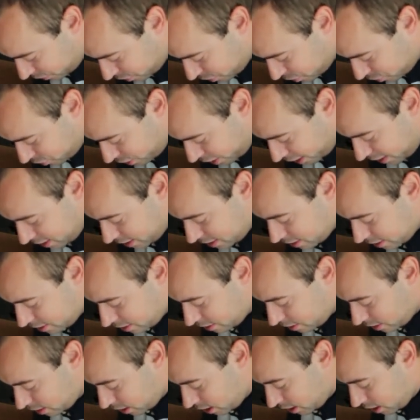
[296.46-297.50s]
straight.
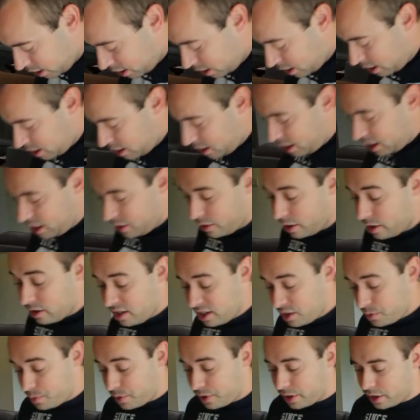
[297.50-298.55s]
There we go,
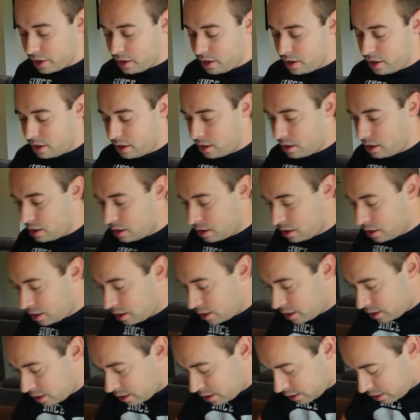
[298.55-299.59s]
that's pretty good.
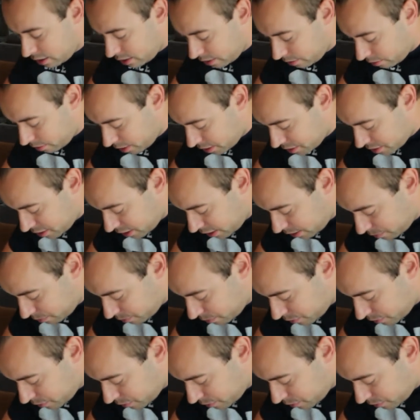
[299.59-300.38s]
And I'm going to tape